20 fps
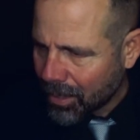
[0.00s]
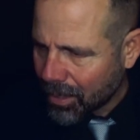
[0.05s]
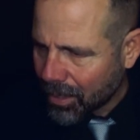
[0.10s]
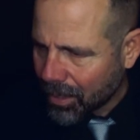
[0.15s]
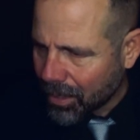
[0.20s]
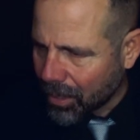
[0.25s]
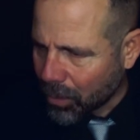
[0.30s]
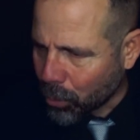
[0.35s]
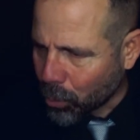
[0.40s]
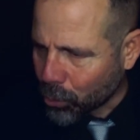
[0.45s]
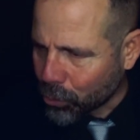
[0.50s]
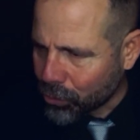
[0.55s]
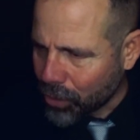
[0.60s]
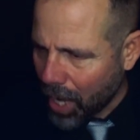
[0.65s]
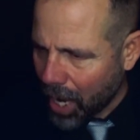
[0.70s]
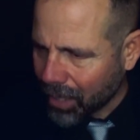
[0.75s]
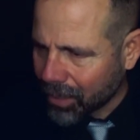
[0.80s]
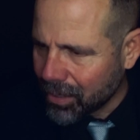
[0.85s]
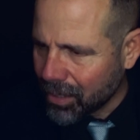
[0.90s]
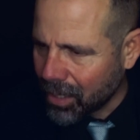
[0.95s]
There was
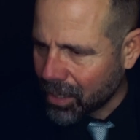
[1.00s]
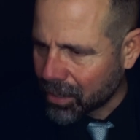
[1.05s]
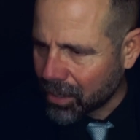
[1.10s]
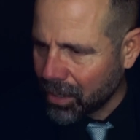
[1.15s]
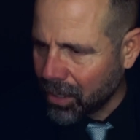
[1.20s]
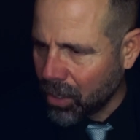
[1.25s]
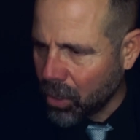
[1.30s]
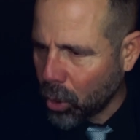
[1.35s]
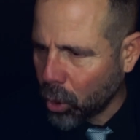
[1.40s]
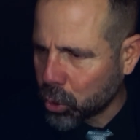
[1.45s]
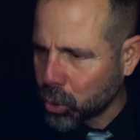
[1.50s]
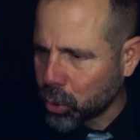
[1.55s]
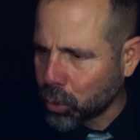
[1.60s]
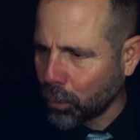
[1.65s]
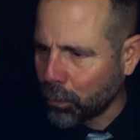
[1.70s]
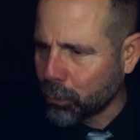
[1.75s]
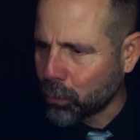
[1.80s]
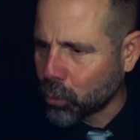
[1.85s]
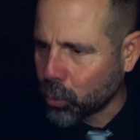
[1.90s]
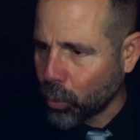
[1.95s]
sadness in lots
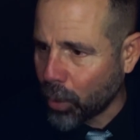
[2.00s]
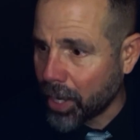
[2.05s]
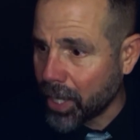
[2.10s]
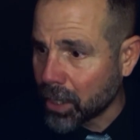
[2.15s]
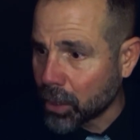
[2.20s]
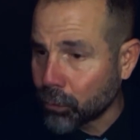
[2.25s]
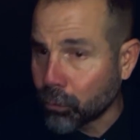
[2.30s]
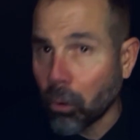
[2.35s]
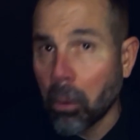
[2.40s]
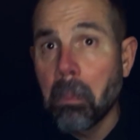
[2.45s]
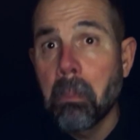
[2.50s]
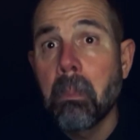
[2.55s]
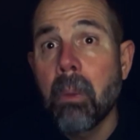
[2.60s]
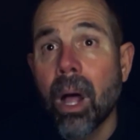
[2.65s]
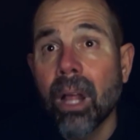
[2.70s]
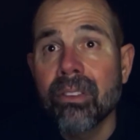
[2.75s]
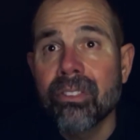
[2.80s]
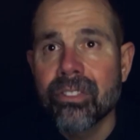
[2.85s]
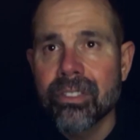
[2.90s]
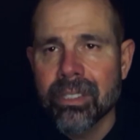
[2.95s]
of trains for
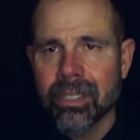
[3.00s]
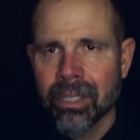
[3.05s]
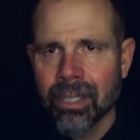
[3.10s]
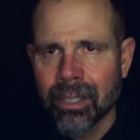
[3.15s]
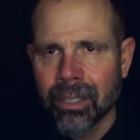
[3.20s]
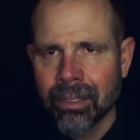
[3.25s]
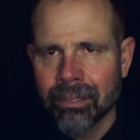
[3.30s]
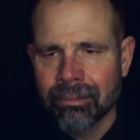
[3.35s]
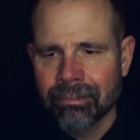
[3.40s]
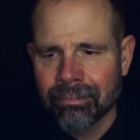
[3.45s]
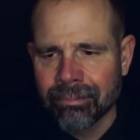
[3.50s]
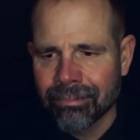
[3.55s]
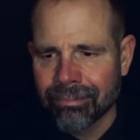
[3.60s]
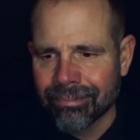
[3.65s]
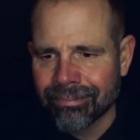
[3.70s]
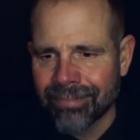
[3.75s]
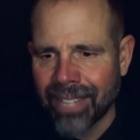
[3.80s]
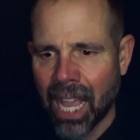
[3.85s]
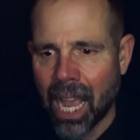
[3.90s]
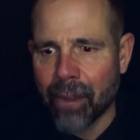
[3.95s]
months
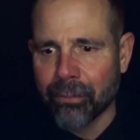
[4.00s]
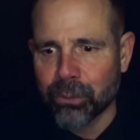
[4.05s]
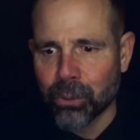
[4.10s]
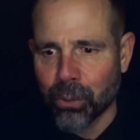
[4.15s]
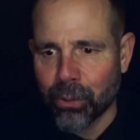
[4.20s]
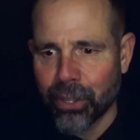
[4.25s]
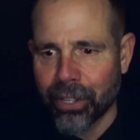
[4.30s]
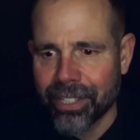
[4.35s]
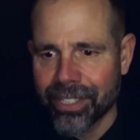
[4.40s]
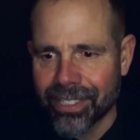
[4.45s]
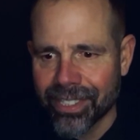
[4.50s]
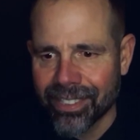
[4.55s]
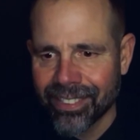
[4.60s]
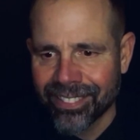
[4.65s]
after this.